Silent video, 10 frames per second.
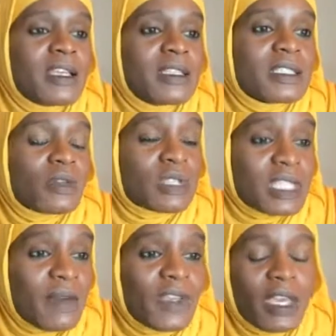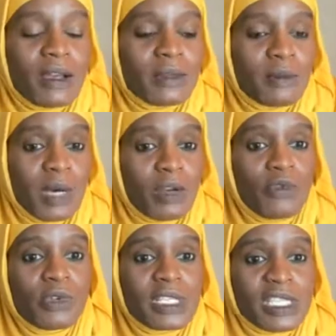So stevia, monk
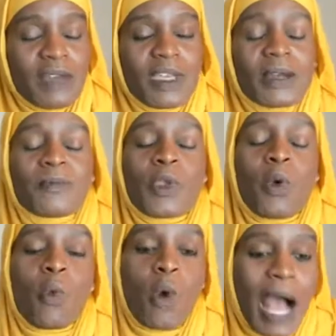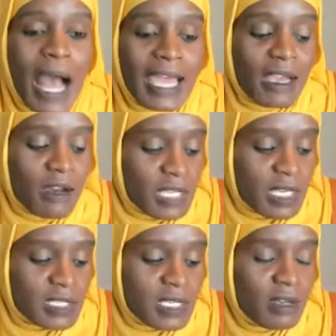fruit and stevia. Why are they
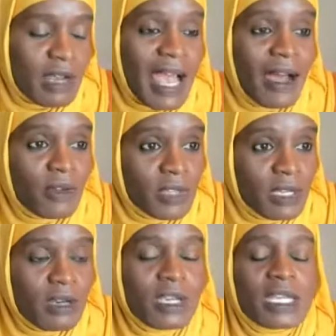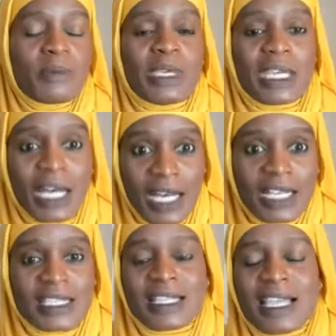considered healthier?
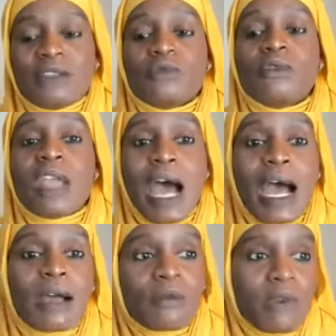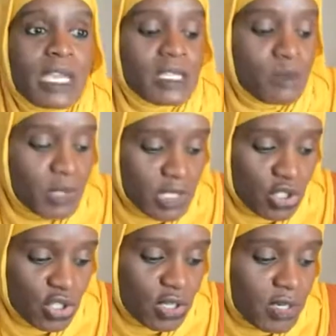Because they do not raise blood
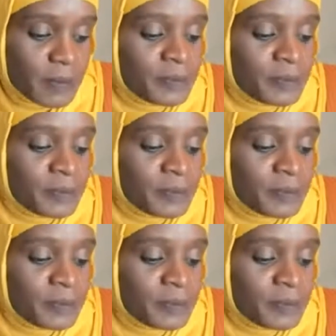sugar.